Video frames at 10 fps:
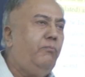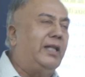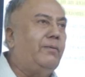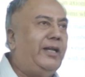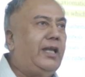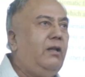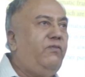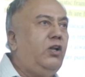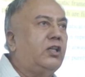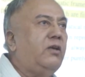mathematical
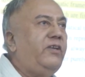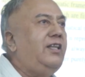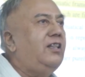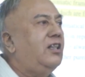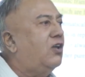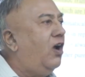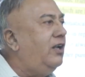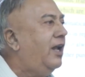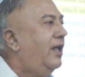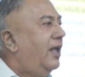philosophy, this is
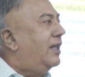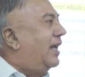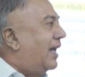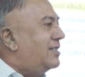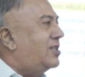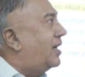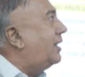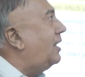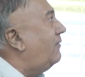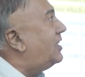called the
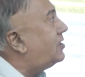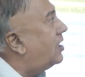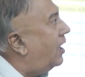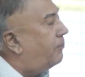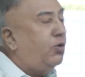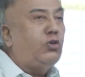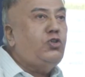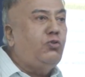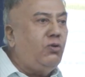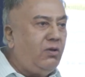constructivist
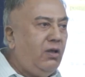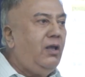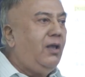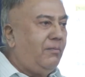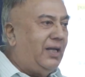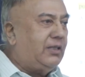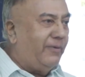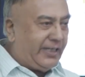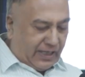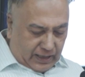approach to
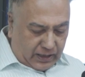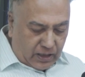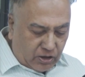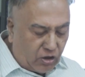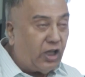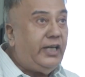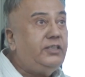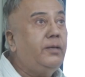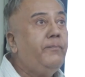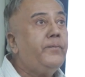mathematical
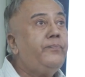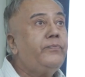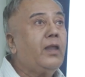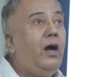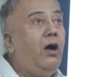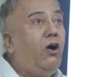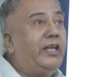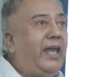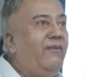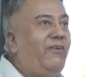knowledge.
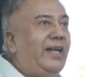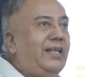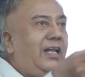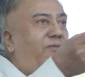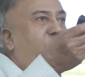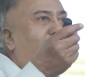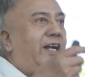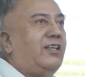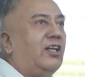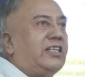Okay, finally a few
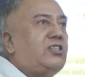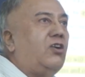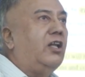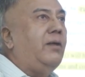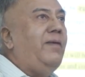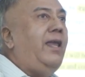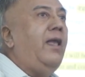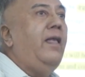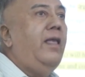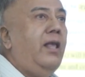words on
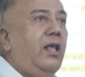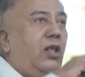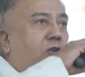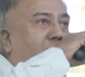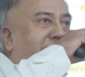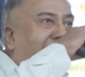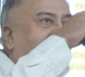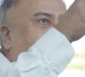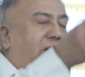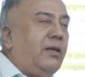astronomy. So the
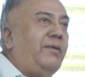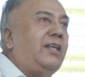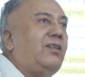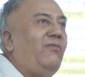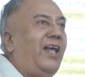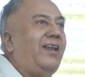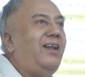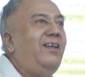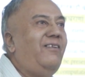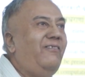astronomers were
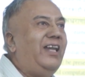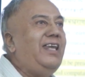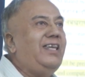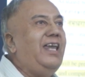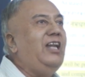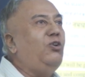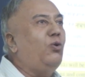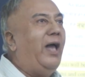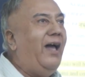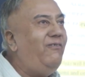very keen
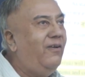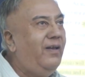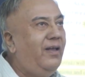to have